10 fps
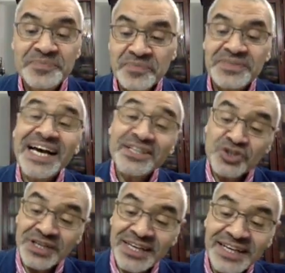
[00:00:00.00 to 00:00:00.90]

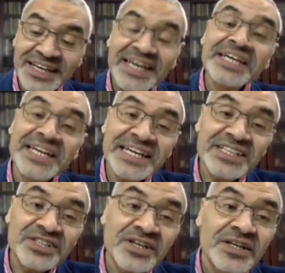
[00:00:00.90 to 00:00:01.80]
Natural
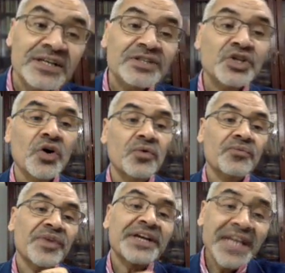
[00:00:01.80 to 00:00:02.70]
increase. So
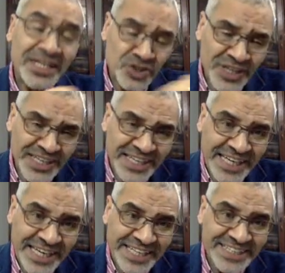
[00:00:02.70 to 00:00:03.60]
natural
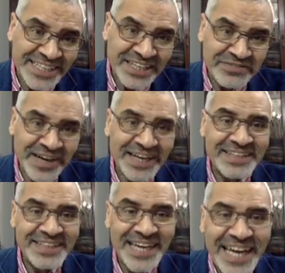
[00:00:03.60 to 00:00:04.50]
increase, in
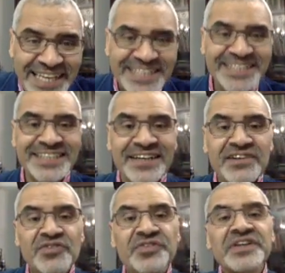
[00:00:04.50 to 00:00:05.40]
fact, is
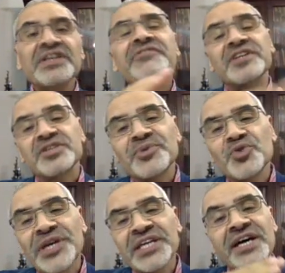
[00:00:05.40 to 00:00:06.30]
the difference
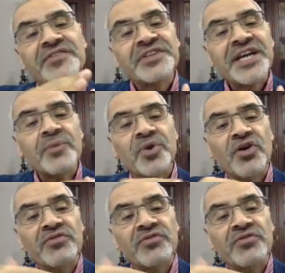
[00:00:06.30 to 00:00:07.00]
between the number of